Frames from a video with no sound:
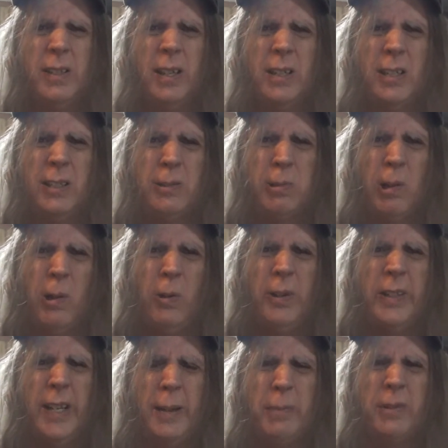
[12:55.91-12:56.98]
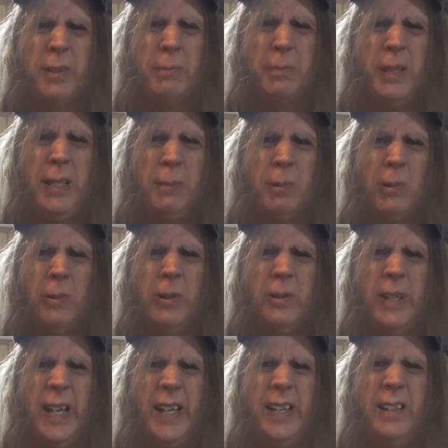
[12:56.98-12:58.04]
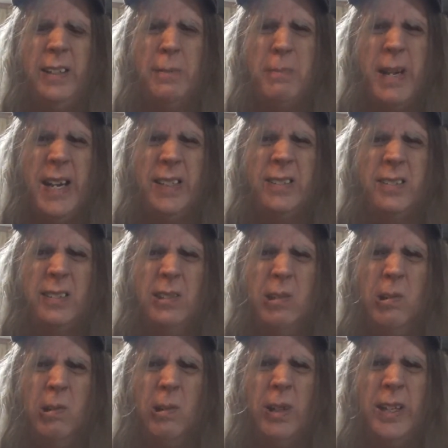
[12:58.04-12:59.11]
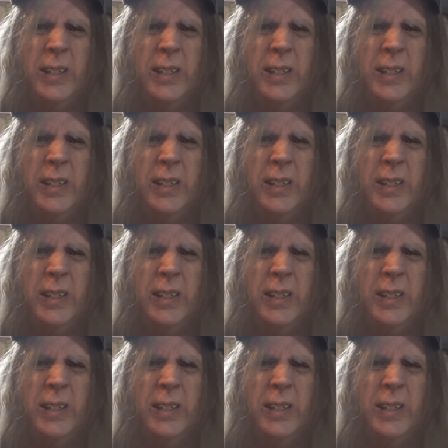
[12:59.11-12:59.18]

control the numbers of people who get into med school,